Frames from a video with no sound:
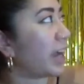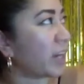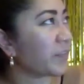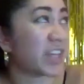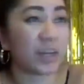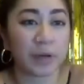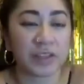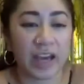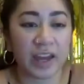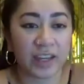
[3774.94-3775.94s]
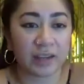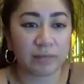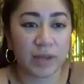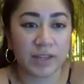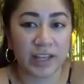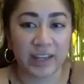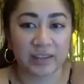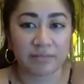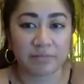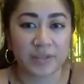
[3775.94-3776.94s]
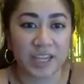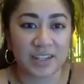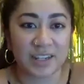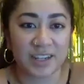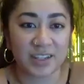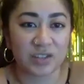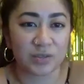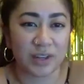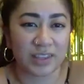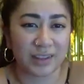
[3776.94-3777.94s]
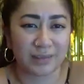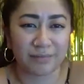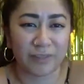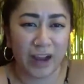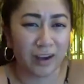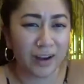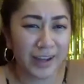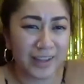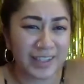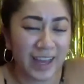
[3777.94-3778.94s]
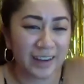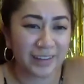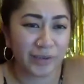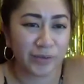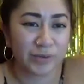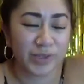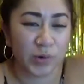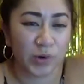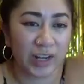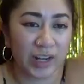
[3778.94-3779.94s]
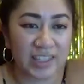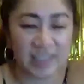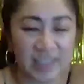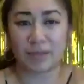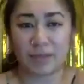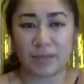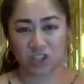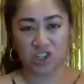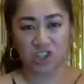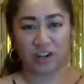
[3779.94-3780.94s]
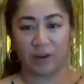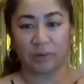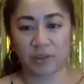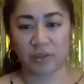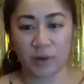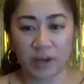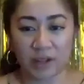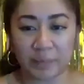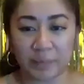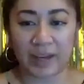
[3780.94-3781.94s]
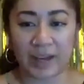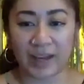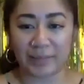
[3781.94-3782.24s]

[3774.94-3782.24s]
have a think about that, and I can maybe like send it to, I think Farah, is that who was organizing this, and maybe she can share it out with you all. But